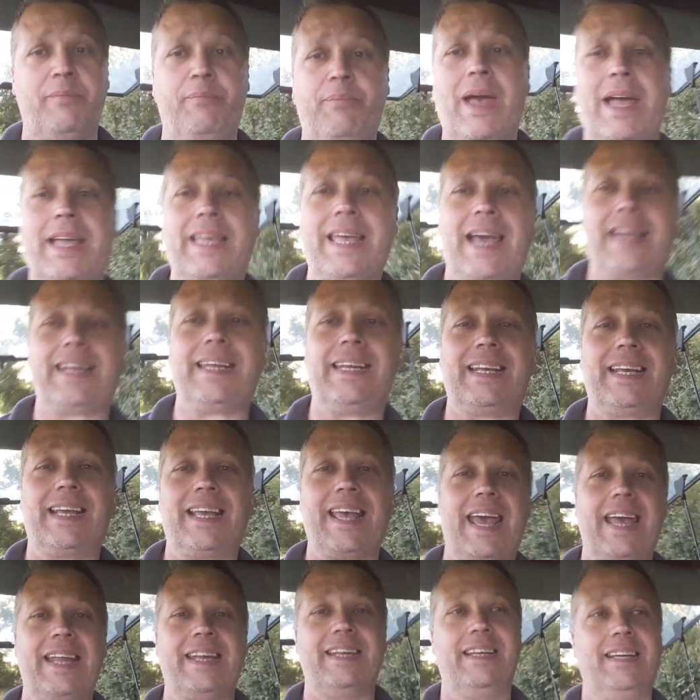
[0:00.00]
Back at it
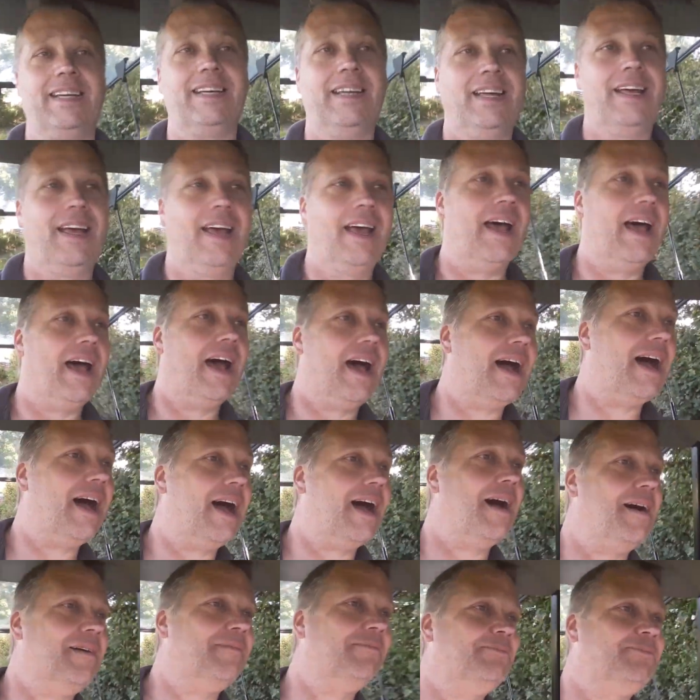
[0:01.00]
again.
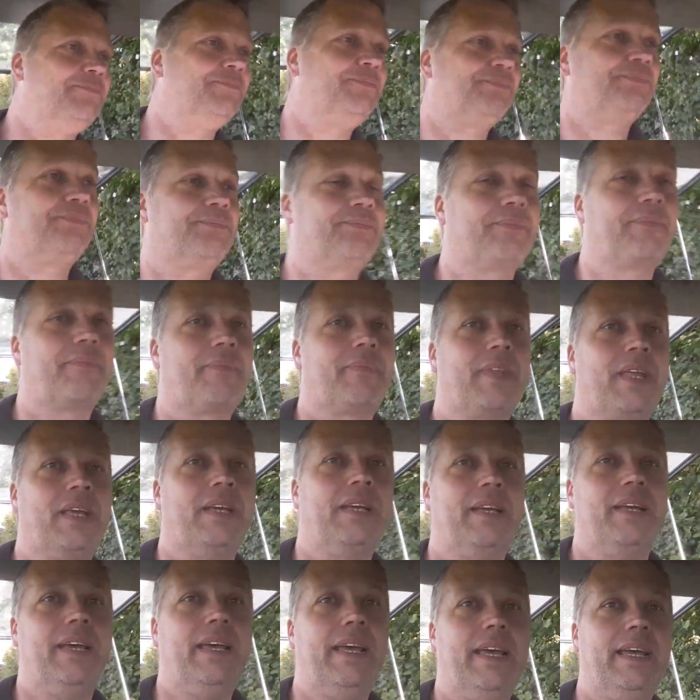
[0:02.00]
Um,
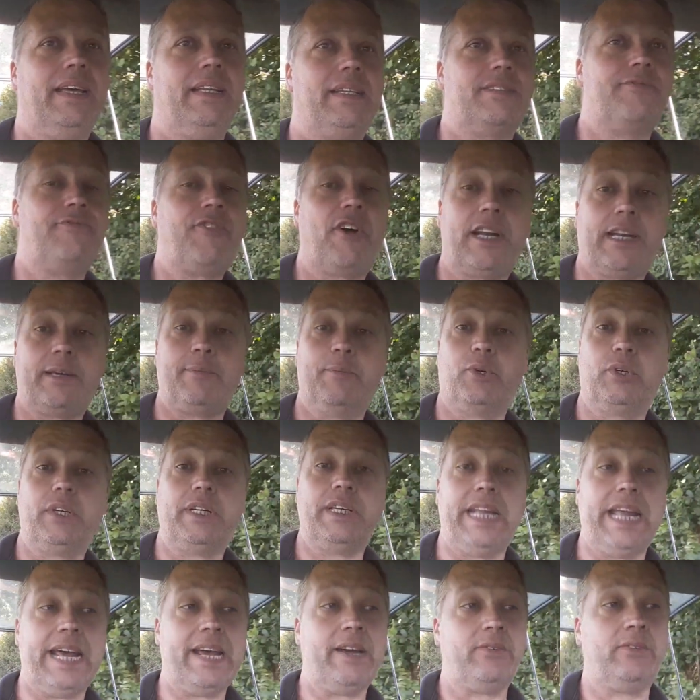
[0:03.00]
it's Friday
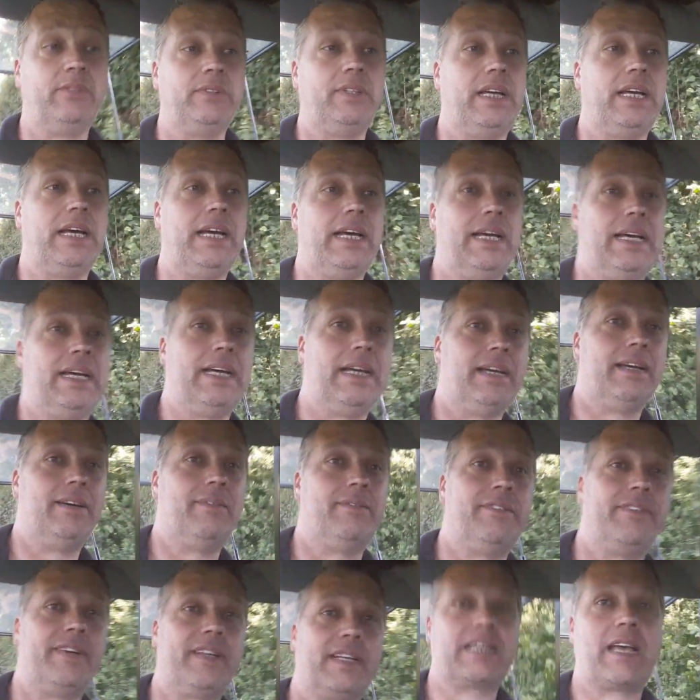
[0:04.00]
morning now.
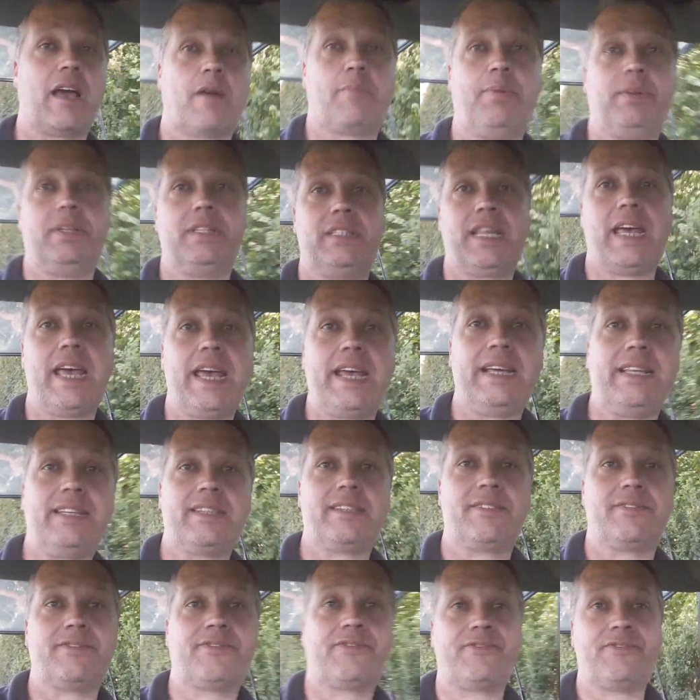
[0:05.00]
Uh, we've had a couple of
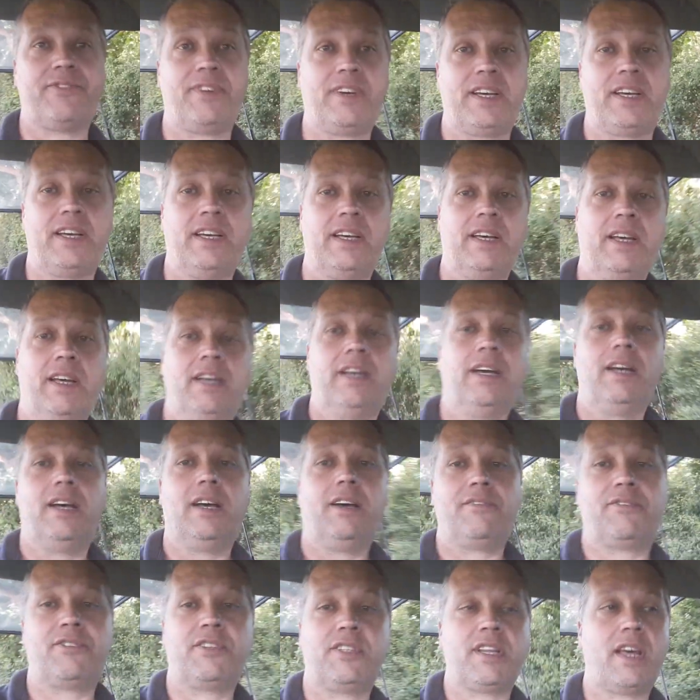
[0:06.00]
days of, uh,
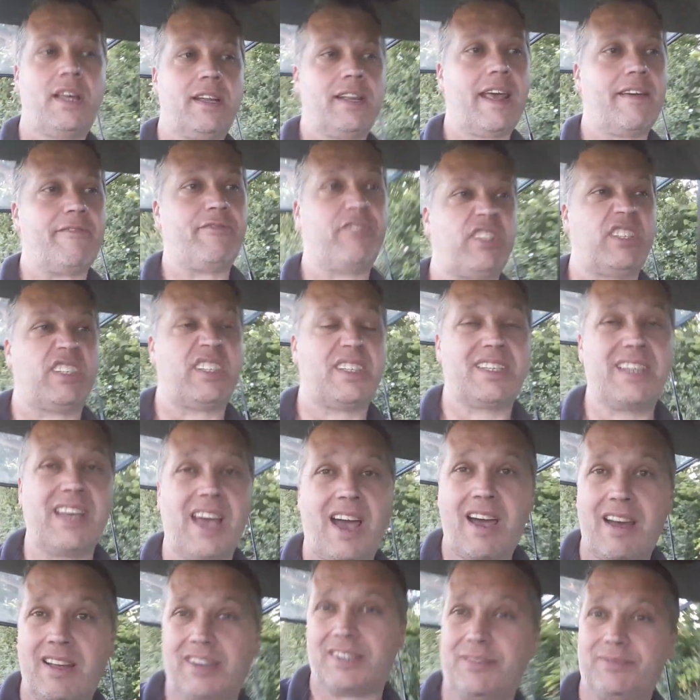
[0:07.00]
of sun. Everything's
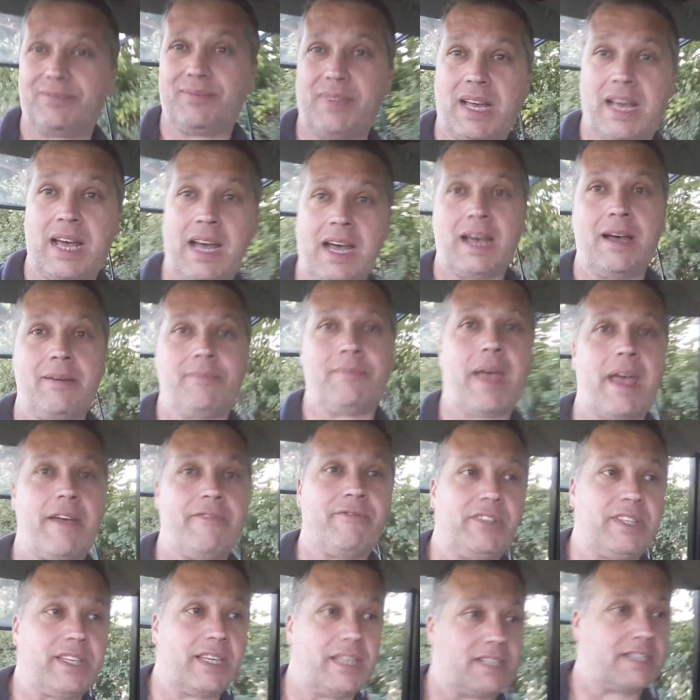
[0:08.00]
cut. Um,
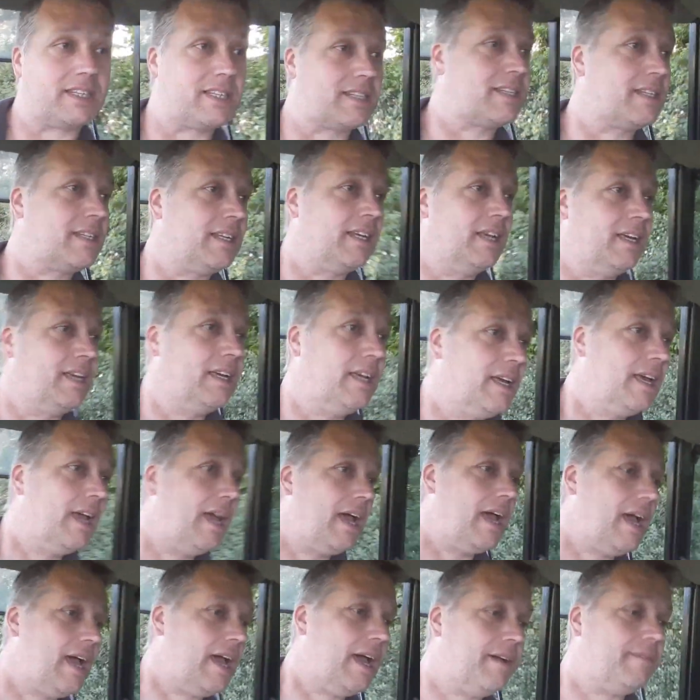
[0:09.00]
everything's
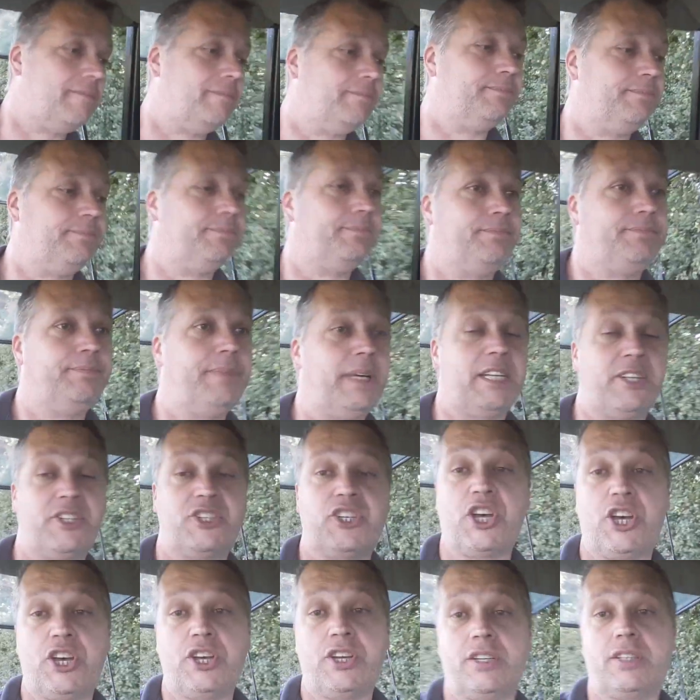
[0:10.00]
um,
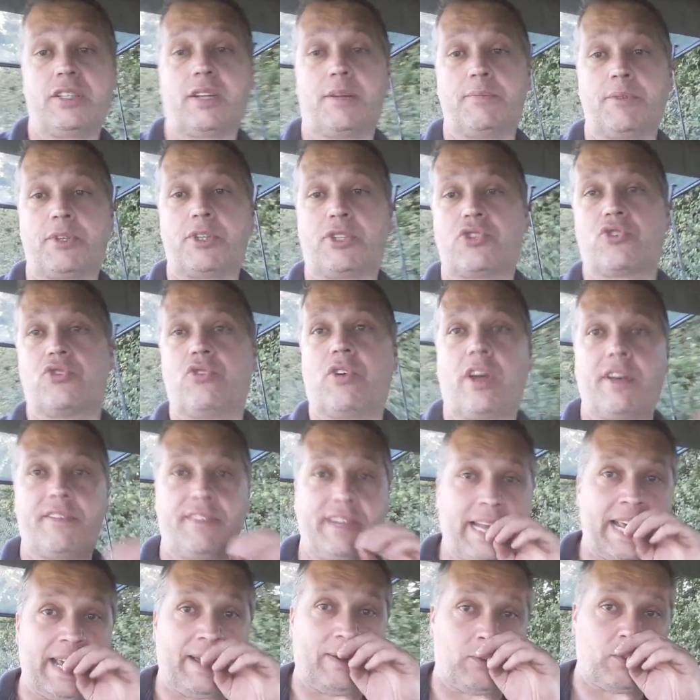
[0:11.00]
been turned. I'm just
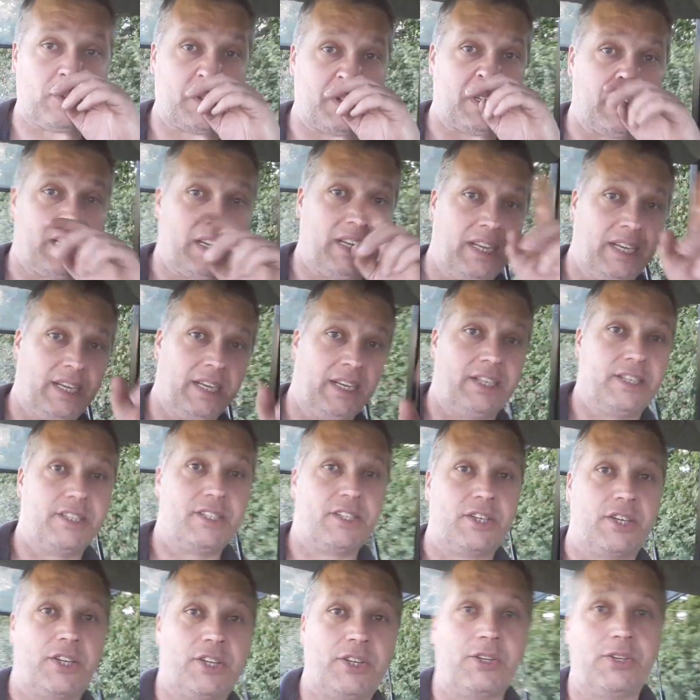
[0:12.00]
driving out
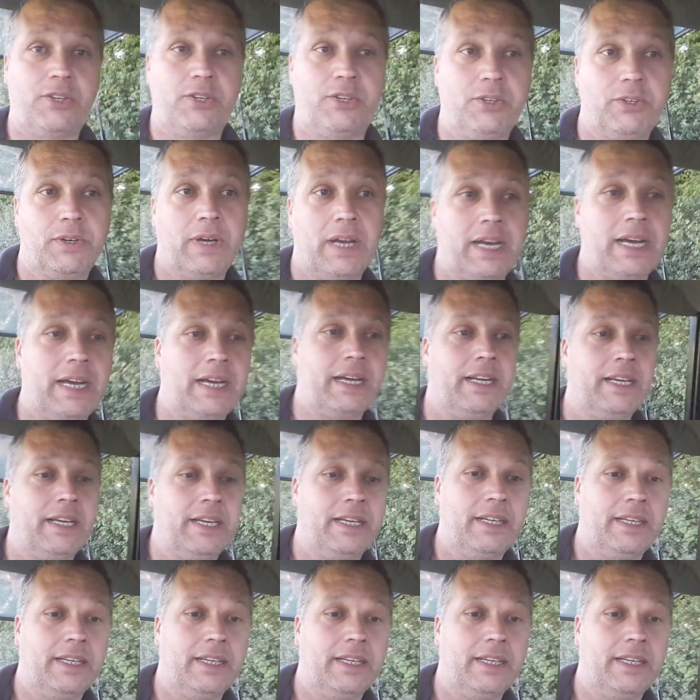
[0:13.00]
to uh,